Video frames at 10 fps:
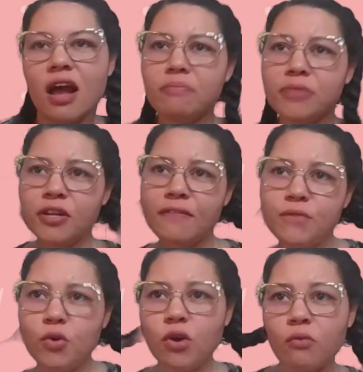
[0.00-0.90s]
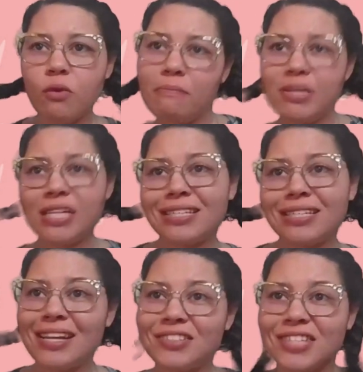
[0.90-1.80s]
I'm 34 with
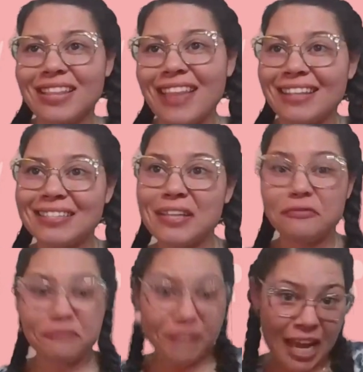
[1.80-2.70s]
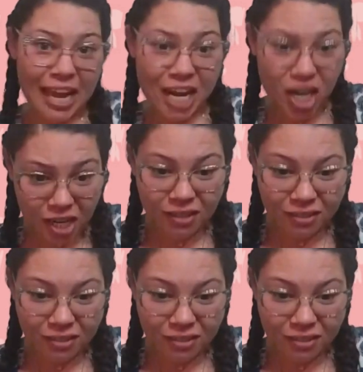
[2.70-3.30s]
pigtails and that's a flare.